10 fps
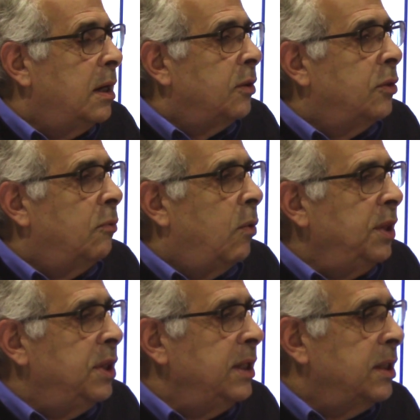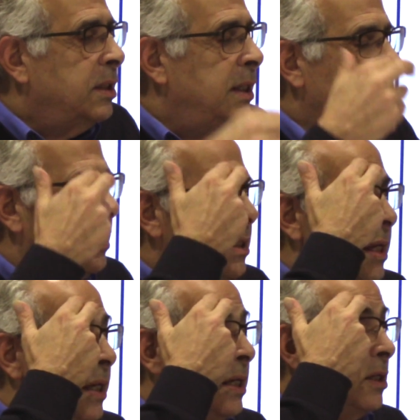The one thing that they didn't
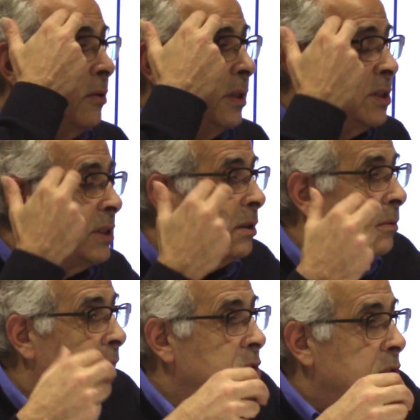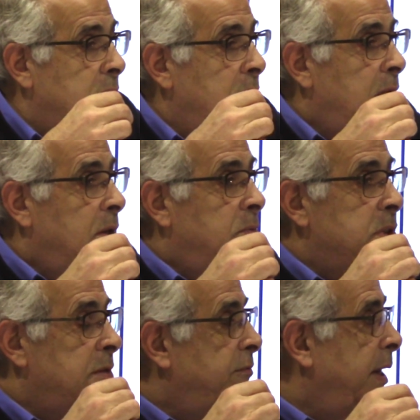take into consideration
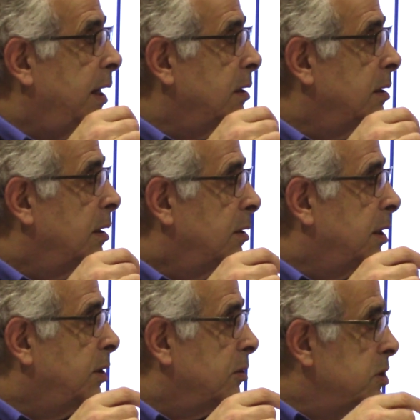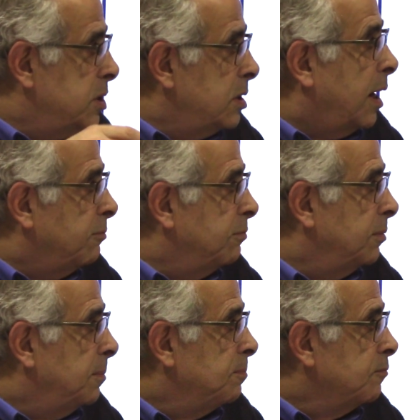was the fact that there's stuff
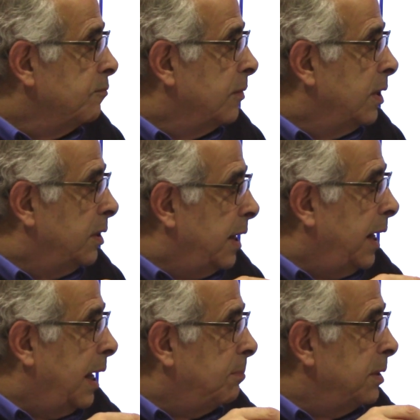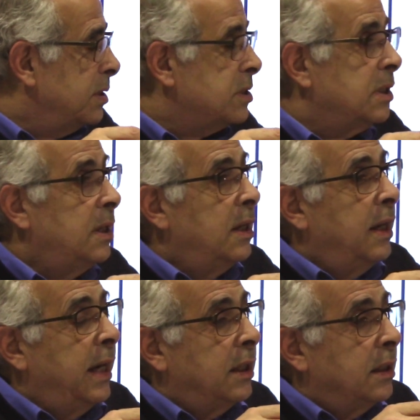that happens.
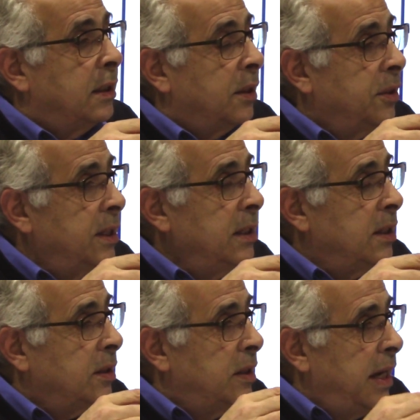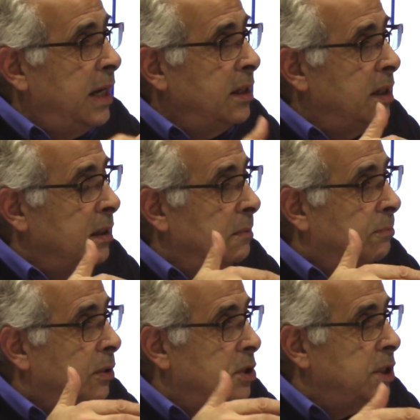And the thing that they didn't
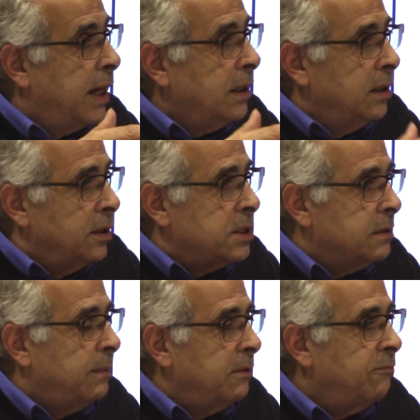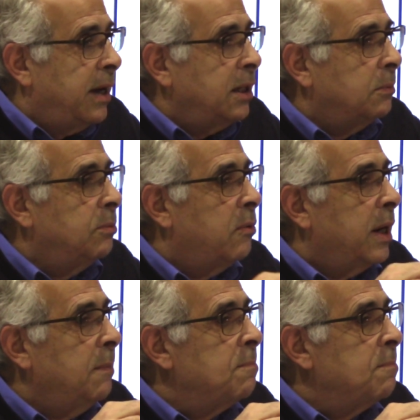project, and this is my final point,